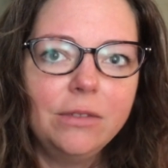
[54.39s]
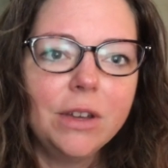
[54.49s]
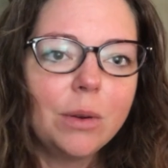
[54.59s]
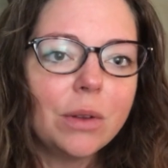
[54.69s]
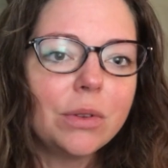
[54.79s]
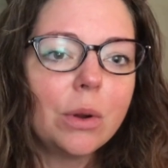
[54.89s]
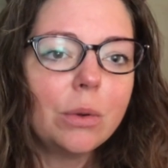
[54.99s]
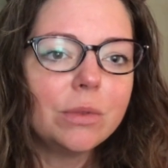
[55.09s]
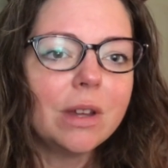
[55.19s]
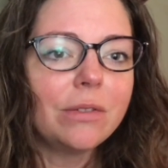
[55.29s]
figure out their
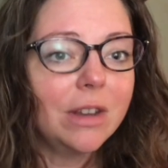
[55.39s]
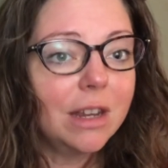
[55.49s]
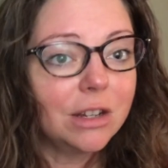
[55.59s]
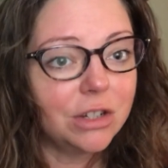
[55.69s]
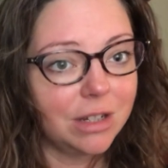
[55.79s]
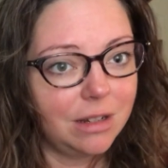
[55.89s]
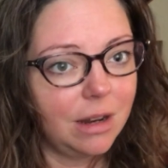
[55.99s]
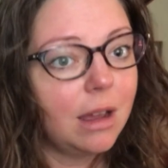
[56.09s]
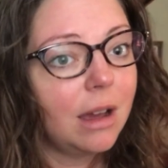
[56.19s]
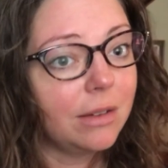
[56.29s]
own
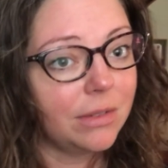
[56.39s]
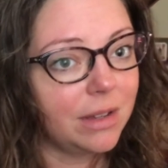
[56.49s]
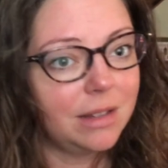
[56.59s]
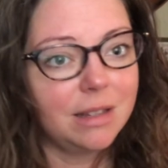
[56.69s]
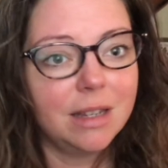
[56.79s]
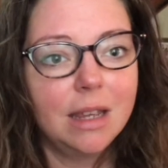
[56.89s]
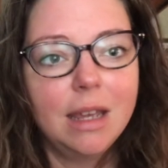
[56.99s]
definition of it.